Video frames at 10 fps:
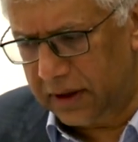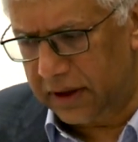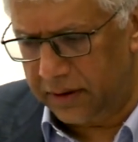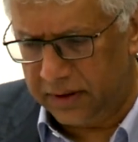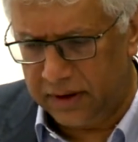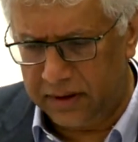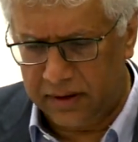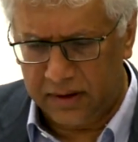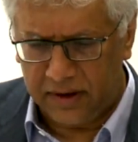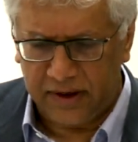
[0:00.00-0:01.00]
you know the,
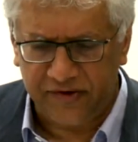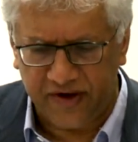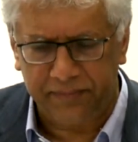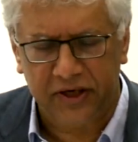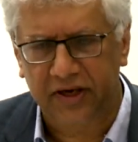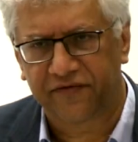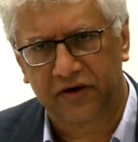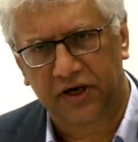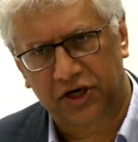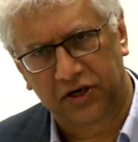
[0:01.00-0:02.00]
the the accepted
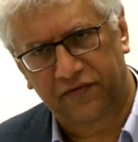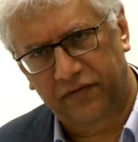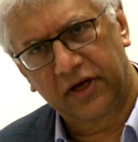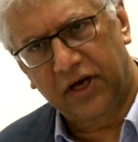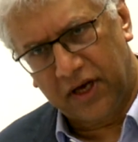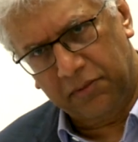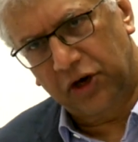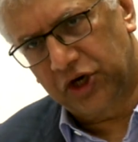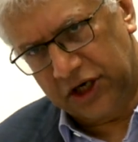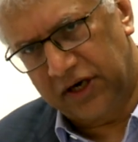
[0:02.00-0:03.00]
definition of
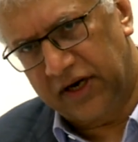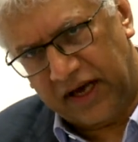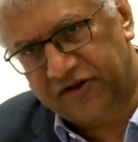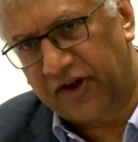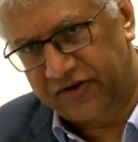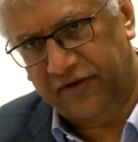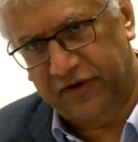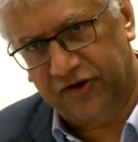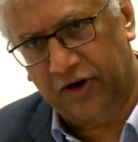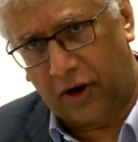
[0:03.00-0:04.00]
emotion in excess of
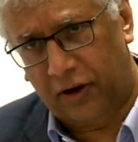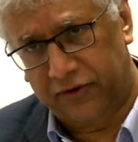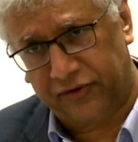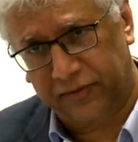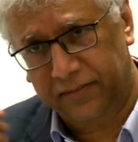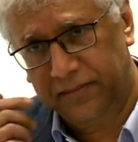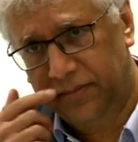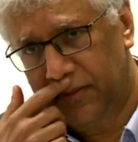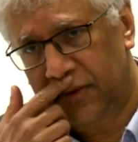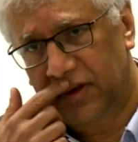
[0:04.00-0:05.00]
its cause
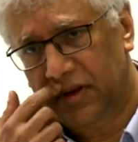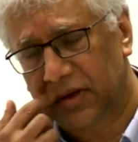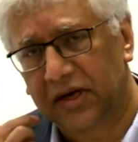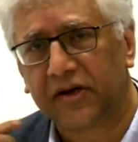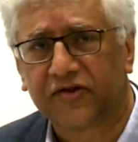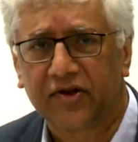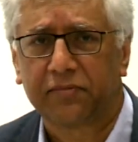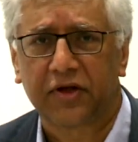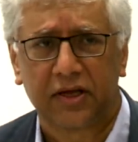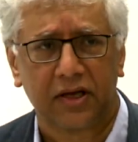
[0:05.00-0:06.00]
is
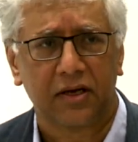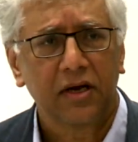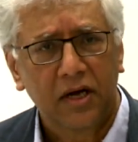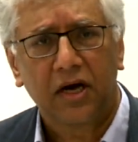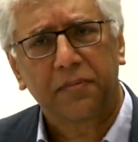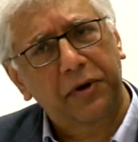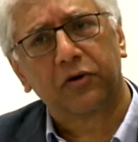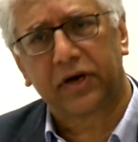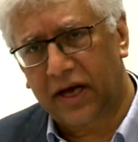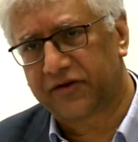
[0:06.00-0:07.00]
something that a
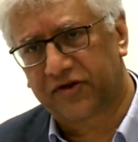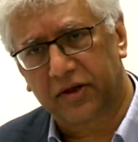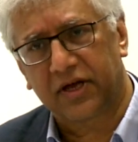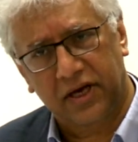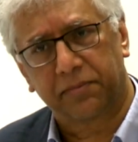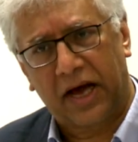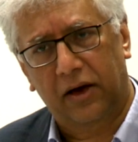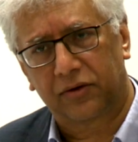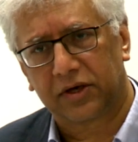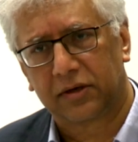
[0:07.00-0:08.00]
poet has to think
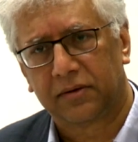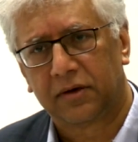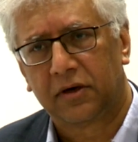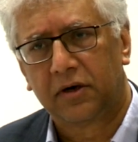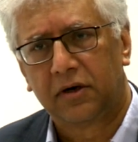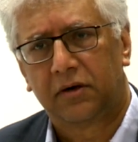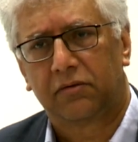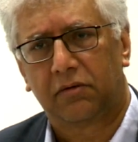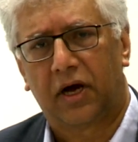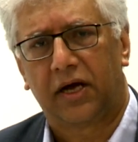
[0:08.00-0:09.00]
about
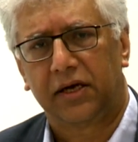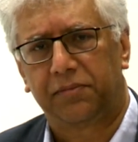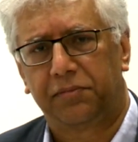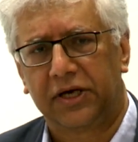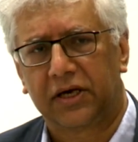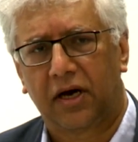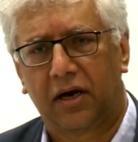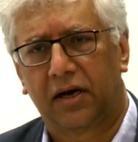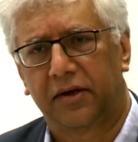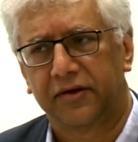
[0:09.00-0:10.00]
right?
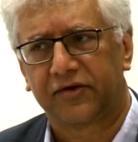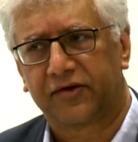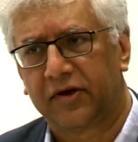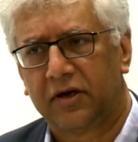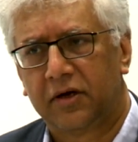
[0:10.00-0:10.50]
Because